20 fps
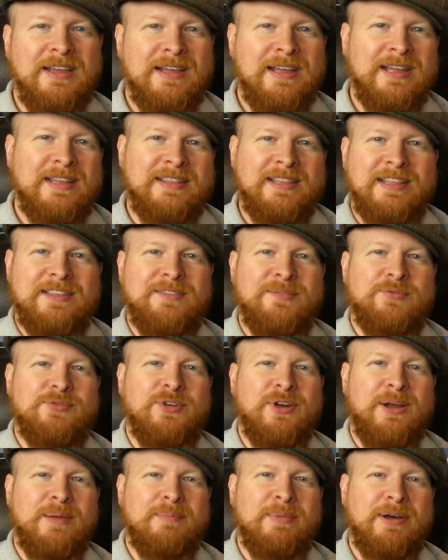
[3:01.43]
hit that
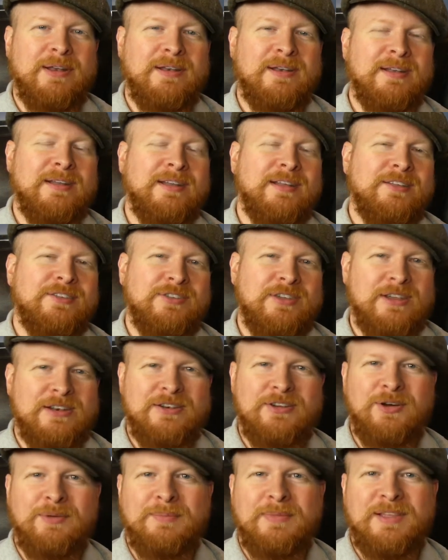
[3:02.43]
subscribe button so you
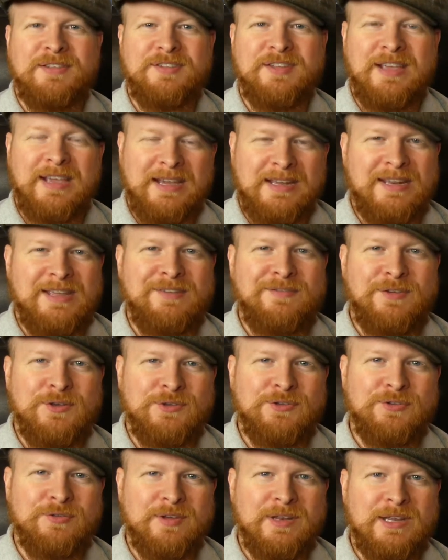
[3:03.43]
don't miss any
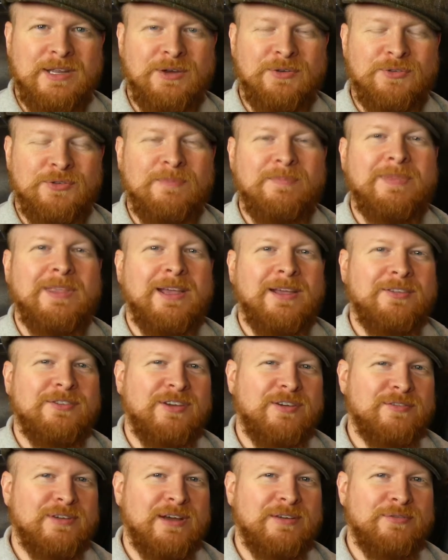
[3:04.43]
future videos. That's
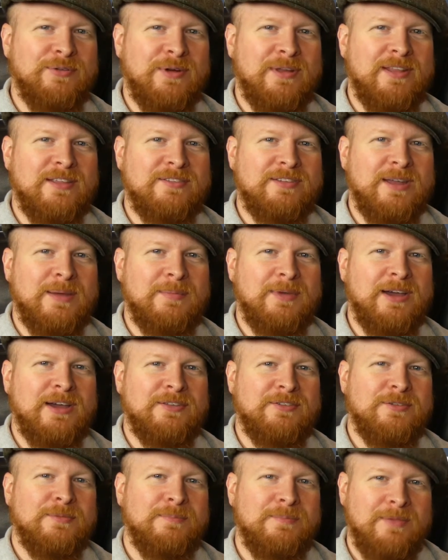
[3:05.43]
all I've got for you this time,
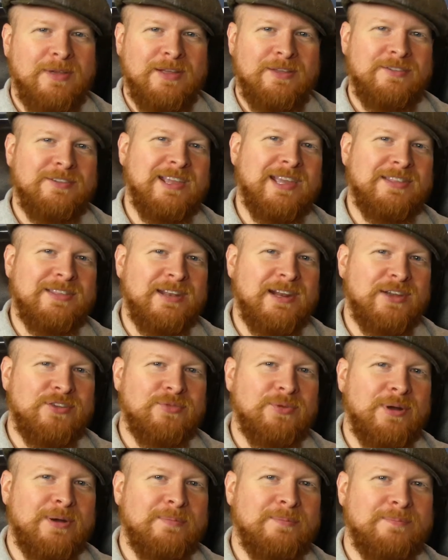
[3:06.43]
guys. See you at the
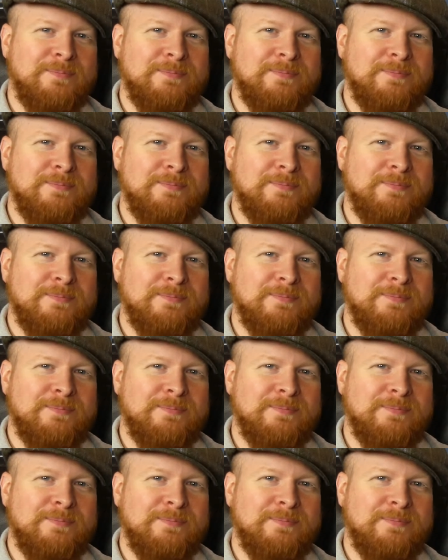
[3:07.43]
next one.